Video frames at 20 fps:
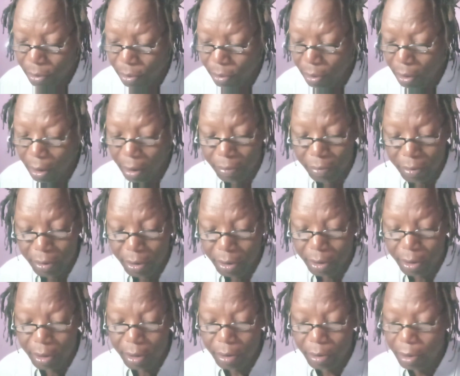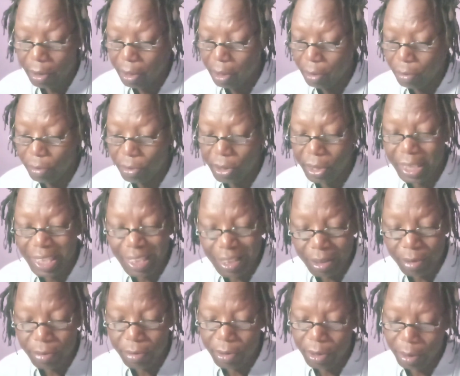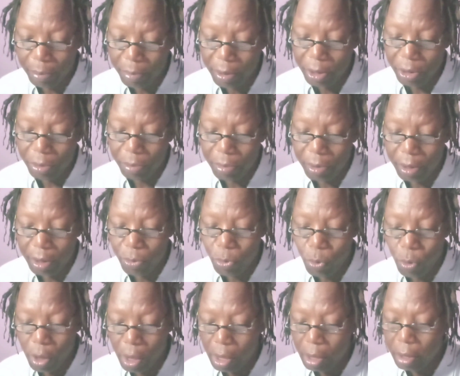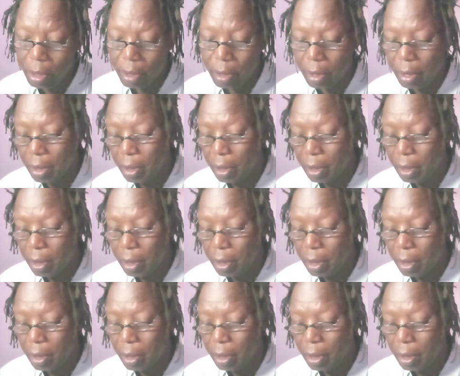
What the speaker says: we have, which deals with subatomic world,